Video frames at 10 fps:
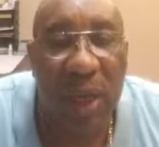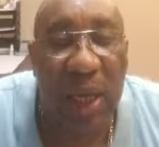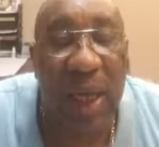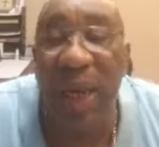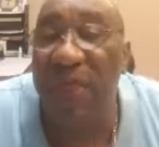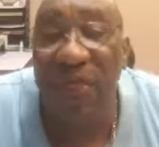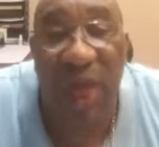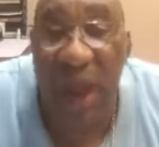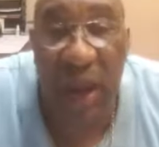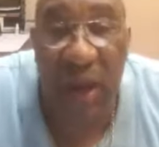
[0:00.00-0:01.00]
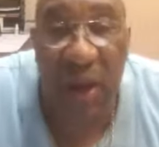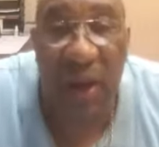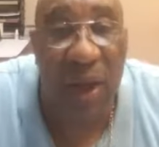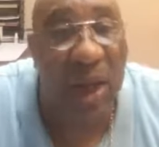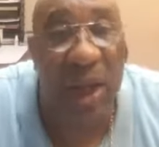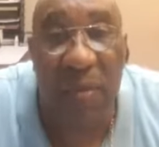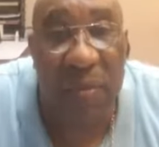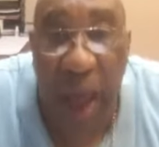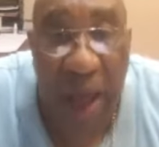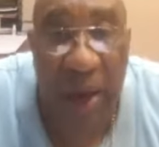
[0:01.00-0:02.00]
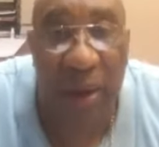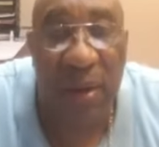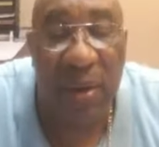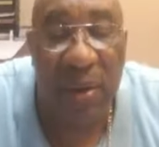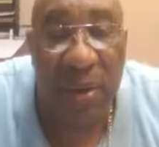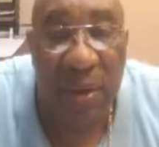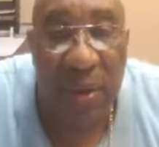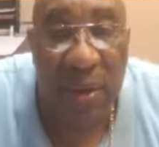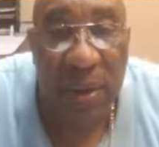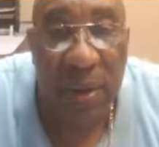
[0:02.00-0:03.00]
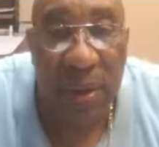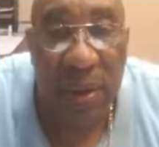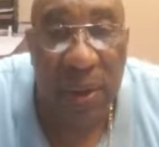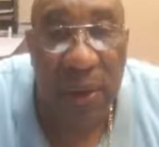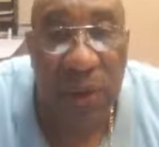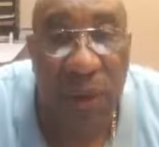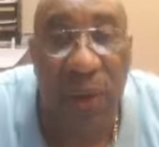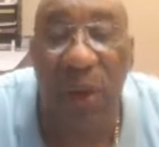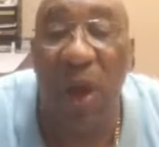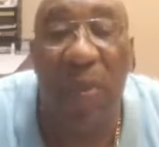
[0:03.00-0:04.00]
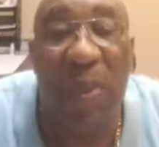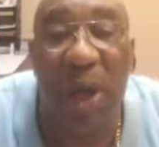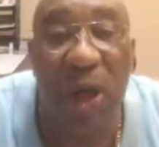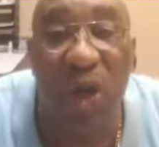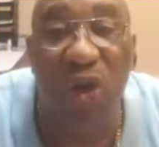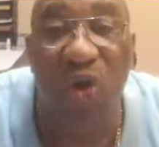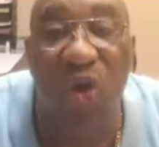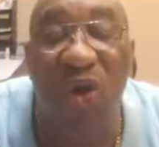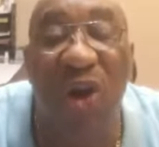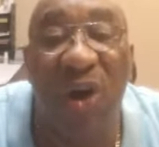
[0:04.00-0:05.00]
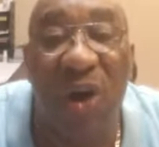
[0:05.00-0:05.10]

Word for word: anything or anybody to come into your